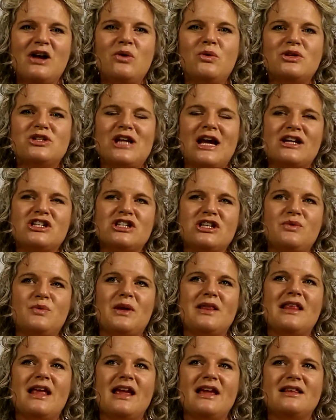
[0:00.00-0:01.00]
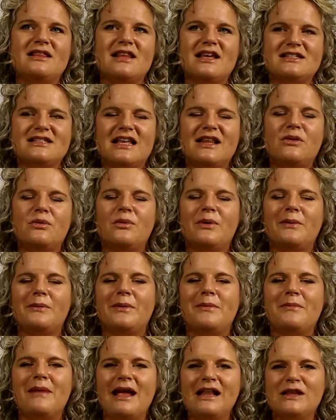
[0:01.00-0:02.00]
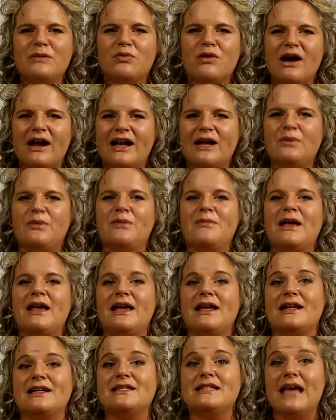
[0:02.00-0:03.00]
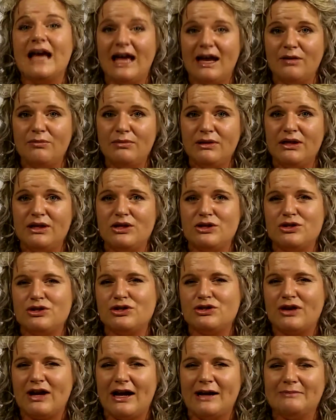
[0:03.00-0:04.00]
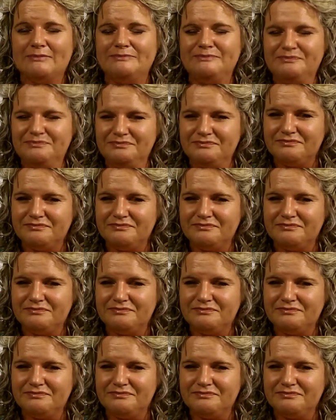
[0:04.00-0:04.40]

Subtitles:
which actually when they said that when we make the product, we make it a 10 billion strain.